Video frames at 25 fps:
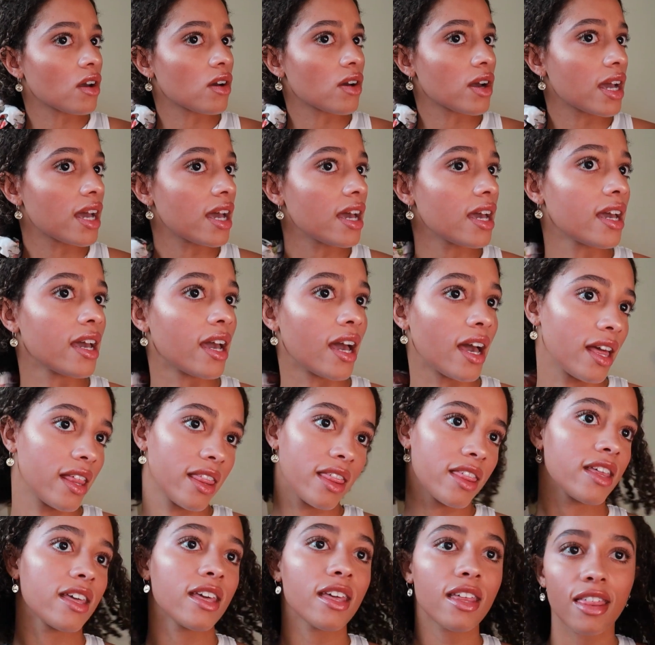Okay, I
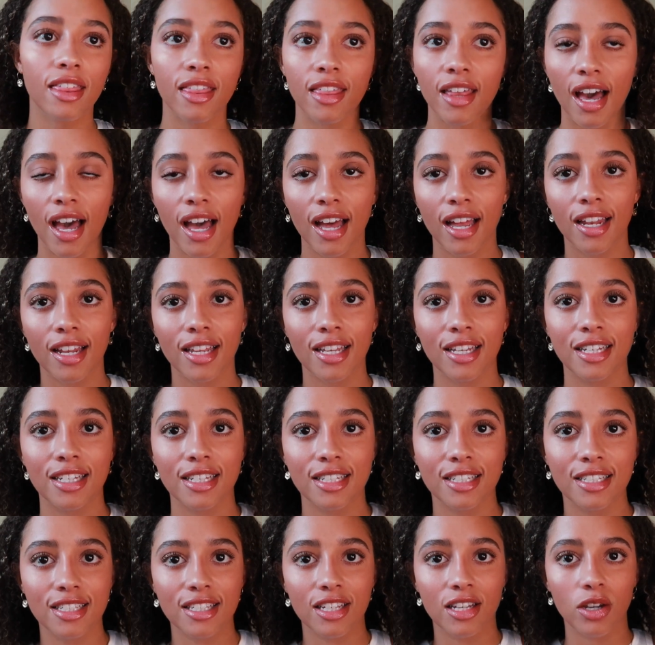think that
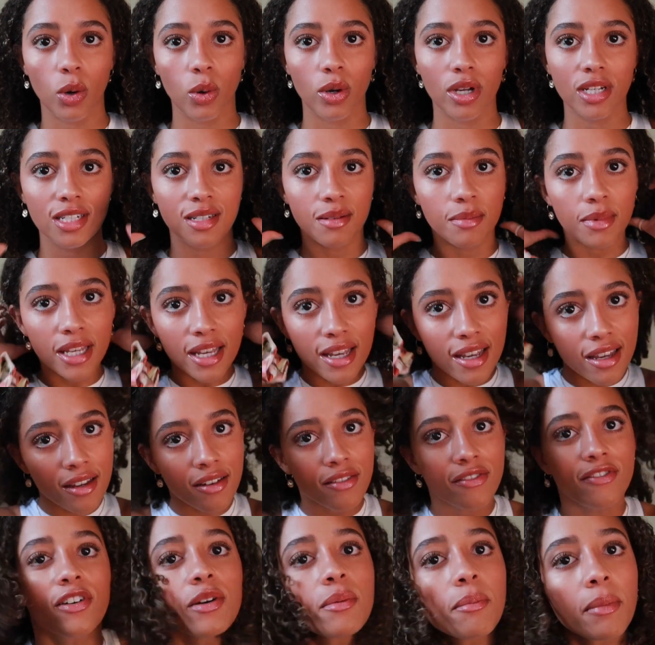is going to be
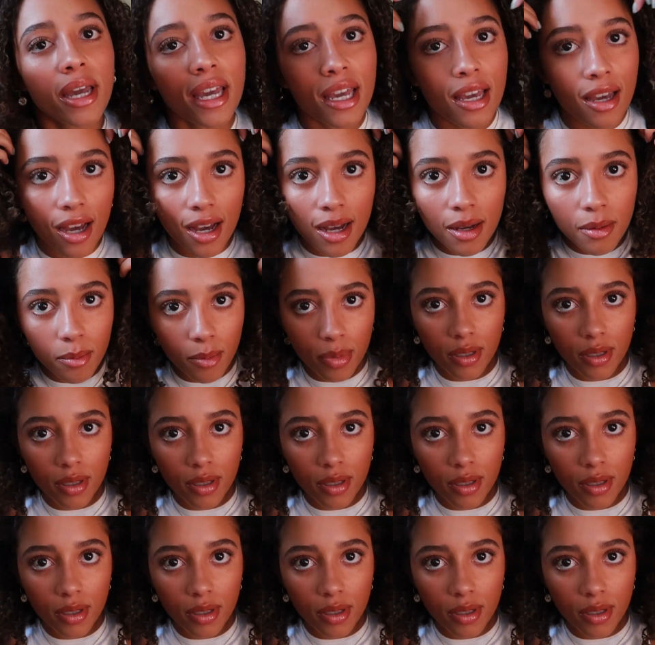it for makeup.